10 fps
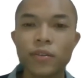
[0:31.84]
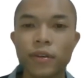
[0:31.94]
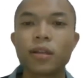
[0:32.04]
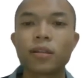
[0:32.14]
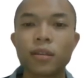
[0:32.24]

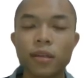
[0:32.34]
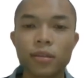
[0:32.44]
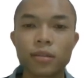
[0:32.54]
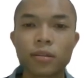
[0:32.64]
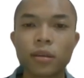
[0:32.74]

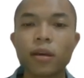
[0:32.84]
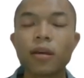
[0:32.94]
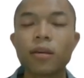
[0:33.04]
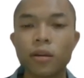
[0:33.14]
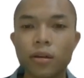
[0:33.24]
difficulties,
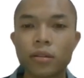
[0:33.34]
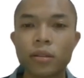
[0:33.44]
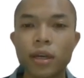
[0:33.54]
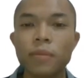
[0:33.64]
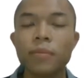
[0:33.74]

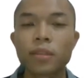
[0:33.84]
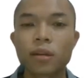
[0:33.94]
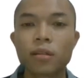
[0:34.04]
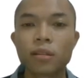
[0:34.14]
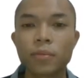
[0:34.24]
errors, and
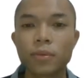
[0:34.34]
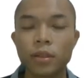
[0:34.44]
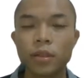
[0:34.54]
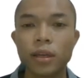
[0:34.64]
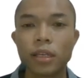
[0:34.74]

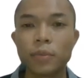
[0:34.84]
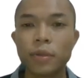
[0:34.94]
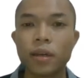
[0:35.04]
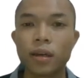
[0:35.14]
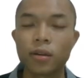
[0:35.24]
misconceptions has
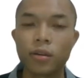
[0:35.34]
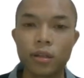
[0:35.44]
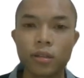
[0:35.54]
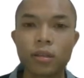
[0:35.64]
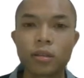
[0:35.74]
been
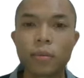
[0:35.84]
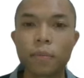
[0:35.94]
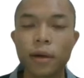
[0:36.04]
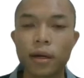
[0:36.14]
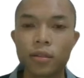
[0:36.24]
acknowledged as
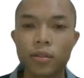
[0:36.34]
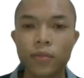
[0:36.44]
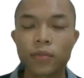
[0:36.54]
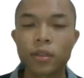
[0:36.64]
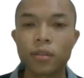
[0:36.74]
a part
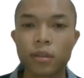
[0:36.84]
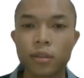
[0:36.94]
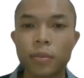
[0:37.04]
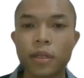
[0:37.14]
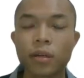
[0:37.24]
of
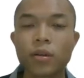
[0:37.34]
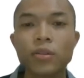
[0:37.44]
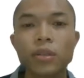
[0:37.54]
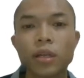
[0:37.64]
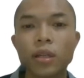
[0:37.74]
teachers'
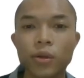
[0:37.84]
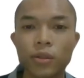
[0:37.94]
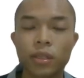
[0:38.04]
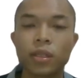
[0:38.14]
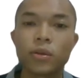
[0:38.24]
pedagogical
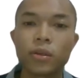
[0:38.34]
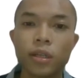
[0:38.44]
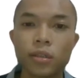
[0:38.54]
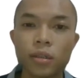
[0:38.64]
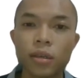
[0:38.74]
content
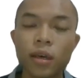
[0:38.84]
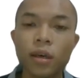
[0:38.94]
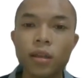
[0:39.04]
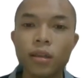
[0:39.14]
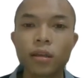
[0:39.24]
knowledge
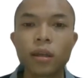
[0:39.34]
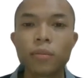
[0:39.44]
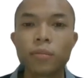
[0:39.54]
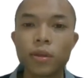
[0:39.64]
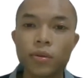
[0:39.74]
that
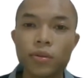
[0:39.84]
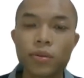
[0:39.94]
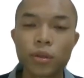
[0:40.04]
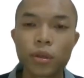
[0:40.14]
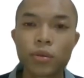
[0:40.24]
can be
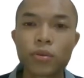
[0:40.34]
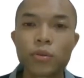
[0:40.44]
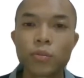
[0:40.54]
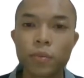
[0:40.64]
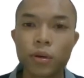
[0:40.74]
used to
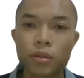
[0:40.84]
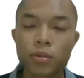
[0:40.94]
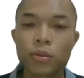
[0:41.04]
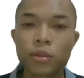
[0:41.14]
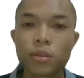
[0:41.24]
support
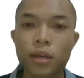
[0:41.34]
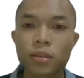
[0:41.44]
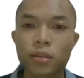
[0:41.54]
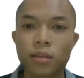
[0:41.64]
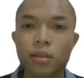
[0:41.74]
student
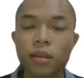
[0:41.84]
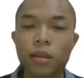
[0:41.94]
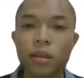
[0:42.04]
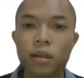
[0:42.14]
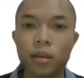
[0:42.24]
success
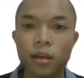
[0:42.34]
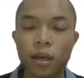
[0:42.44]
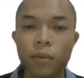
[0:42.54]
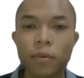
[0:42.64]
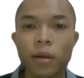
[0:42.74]
in learning
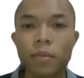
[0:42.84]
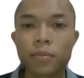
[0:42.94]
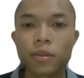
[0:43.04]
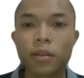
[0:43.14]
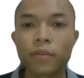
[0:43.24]
and problem
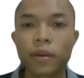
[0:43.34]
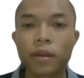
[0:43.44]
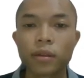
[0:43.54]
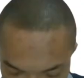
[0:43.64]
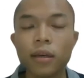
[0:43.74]

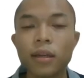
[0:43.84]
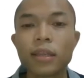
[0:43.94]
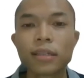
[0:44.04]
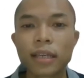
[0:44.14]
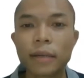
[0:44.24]
solving. It
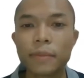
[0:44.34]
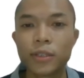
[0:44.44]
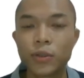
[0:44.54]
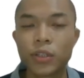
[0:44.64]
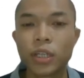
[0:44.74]
is
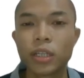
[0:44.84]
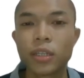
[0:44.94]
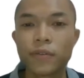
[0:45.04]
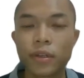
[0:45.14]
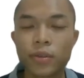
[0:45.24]
common to
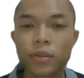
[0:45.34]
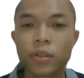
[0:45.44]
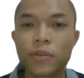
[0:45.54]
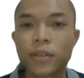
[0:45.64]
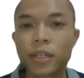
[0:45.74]
identify
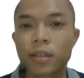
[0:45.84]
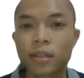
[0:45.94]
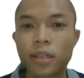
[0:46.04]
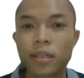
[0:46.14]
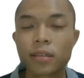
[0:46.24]
student
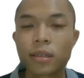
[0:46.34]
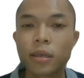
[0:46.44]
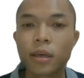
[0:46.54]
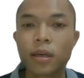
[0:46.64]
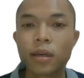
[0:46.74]
difficulties,
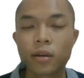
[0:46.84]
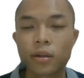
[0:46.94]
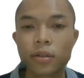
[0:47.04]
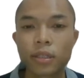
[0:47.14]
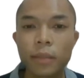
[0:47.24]

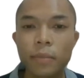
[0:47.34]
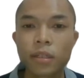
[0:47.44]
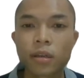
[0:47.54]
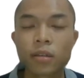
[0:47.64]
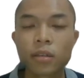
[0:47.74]
errors, and
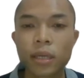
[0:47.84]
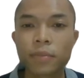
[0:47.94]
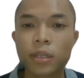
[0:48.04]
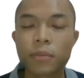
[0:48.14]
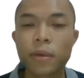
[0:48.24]

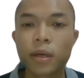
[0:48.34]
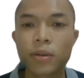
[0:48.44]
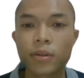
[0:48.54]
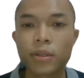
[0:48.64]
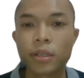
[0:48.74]
misconceptions by
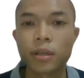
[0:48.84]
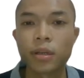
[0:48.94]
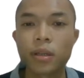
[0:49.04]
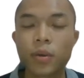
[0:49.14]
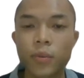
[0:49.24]

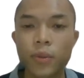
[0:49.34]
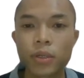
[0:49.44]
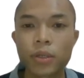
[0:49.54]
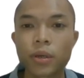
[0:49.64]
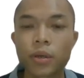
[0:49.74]
considering their
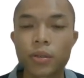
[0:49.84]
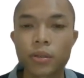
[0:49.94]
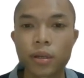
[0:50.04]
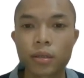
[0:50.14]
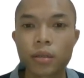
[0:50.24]
works on
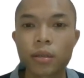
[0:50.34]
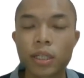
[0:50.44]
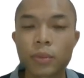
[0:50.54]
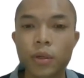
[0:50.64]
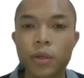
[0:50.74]
constructed
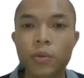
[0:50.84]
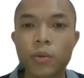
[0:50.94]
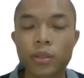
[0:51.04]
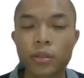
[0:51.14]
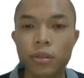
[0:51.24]
response
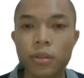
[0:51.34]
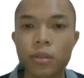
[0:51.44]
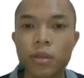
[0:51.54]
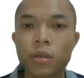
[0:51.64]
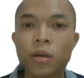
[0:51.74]

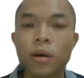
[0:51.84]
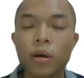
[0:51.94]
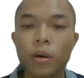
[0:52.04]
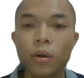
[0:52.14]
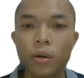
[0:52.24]
questions
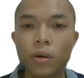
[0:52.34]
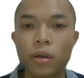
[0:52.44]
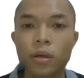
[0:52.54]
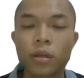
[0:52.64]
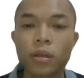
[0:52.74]

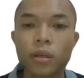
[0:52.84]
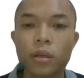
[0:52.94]
or